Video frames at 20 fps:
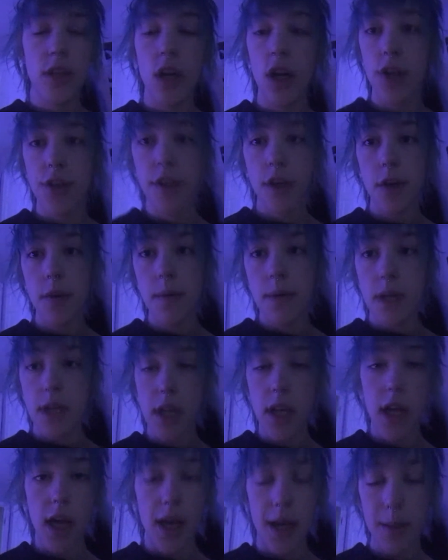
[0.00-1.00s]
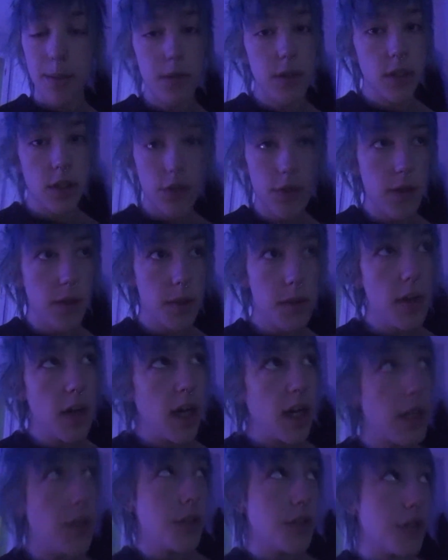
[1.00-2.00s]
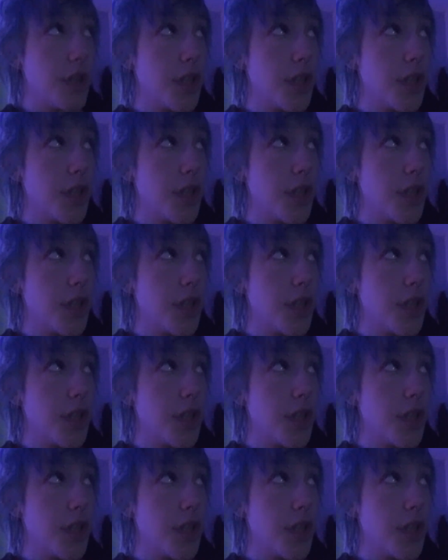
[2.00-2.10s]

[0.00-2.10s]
are going absolutely wild.